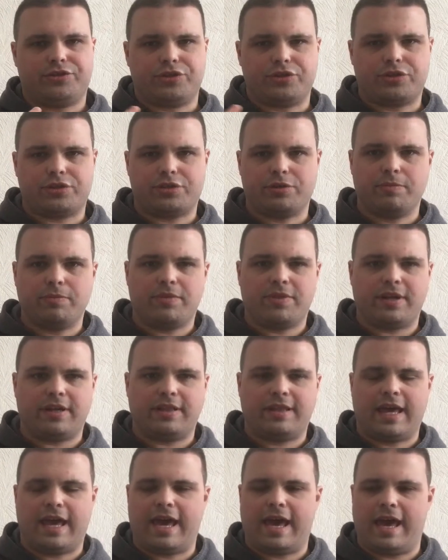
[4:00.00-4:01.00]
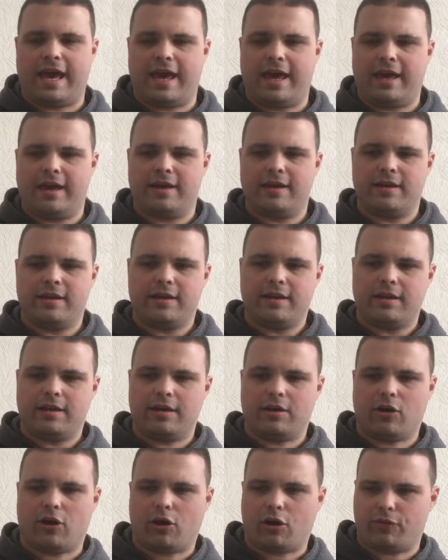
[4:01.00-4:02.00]
just something there.
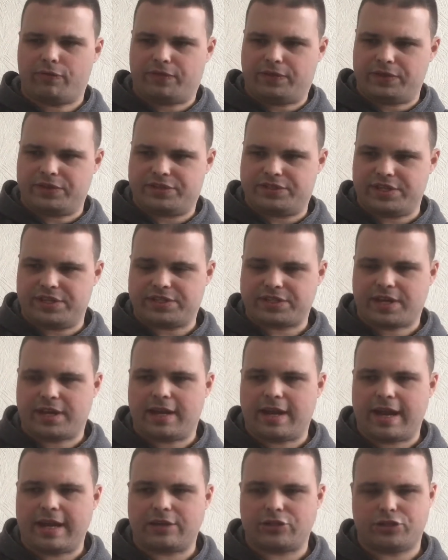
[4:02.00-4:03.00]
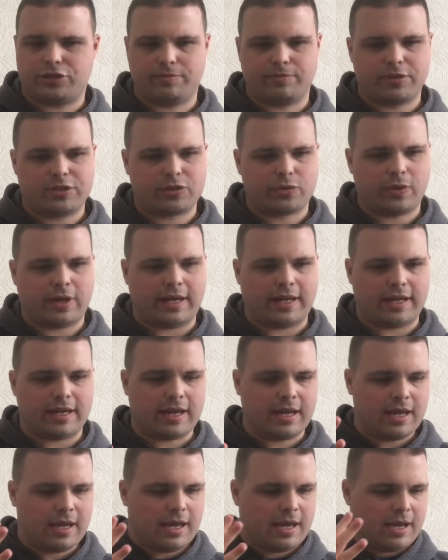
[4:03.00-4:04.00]
There's this connection
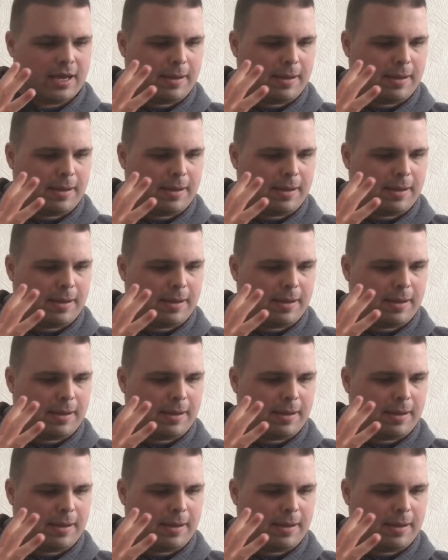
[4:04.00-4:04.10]
between